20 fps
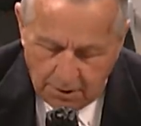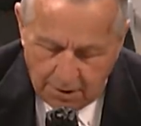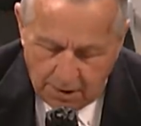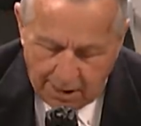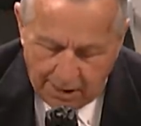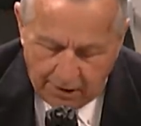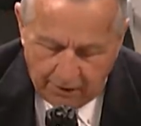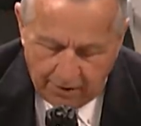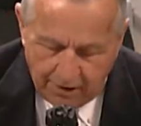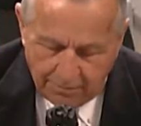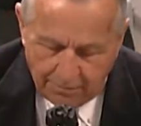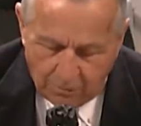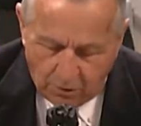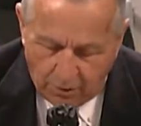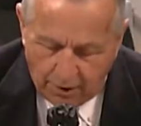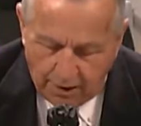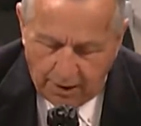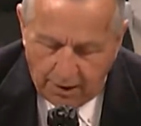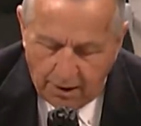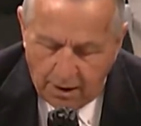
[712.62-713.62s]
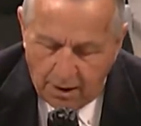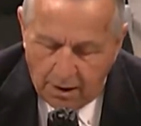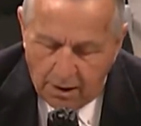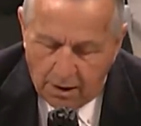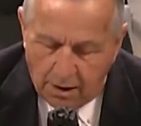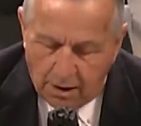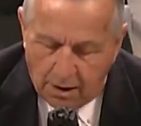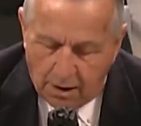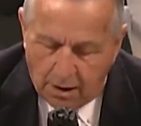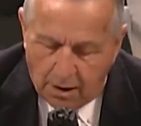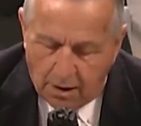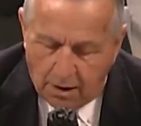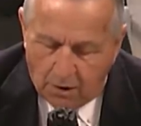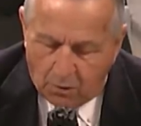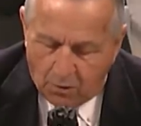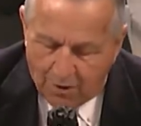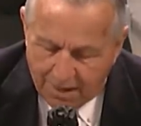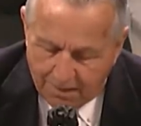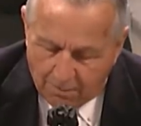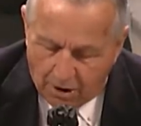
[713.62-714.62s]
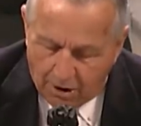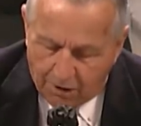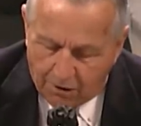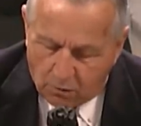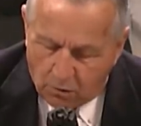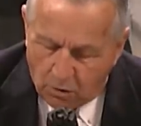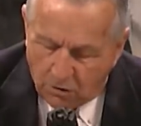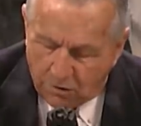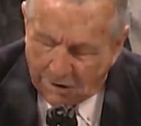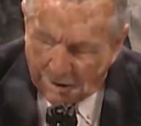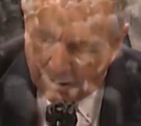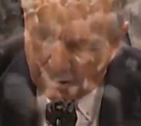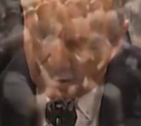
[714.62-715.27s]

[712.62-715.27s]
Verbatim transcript: Erich Maria Remarque wrote that